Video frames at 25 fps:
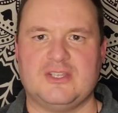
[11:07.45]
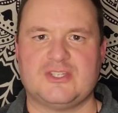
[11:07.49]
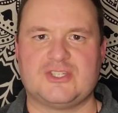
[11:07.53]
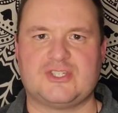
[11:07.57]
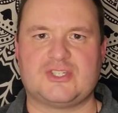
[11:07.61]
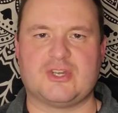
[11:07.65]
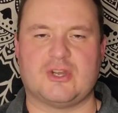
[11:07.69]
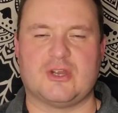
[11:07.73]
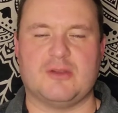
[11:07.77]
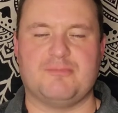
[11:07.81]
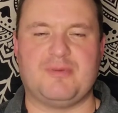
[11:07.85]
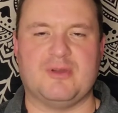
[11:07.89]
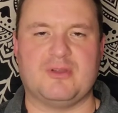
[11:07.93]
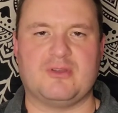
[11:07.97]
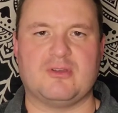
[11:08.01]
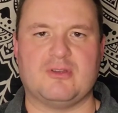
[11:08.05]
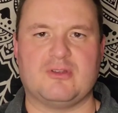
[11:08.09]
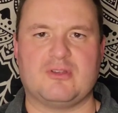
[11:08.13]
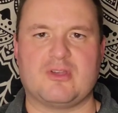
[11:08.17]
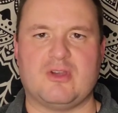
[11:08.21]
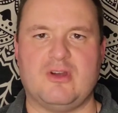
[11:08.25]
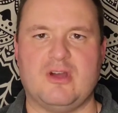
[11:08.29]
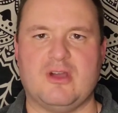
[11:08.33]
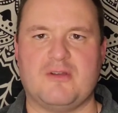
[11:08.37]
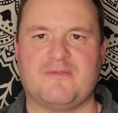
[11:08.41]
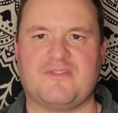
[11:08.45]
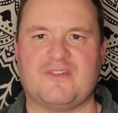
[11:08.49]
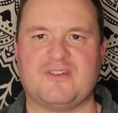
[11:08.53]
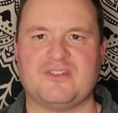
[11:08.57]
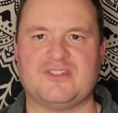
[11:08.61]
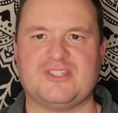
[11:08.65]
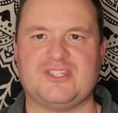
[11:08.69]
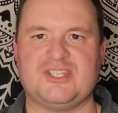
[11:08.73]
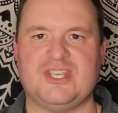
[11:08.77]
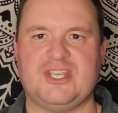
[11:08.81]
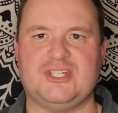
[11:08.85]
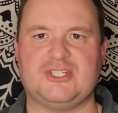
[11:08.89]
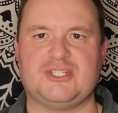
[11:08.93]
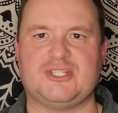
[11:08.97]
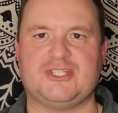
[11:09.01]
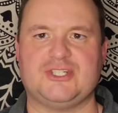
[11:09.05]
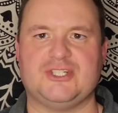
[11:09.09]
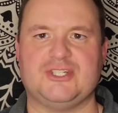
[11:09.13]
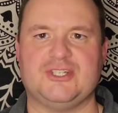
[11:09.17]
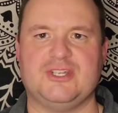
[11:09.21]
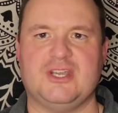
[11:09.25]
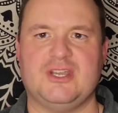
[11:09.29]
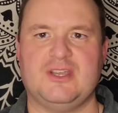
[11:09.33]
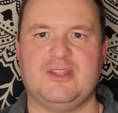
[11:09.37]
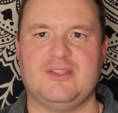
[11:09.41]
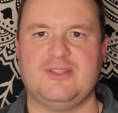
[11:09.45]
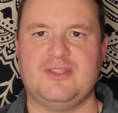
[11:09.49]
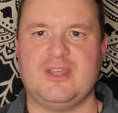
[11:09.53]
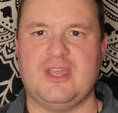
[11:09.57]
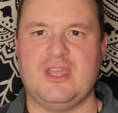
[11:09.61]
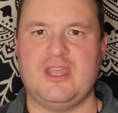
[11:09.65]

stir up a good conversation.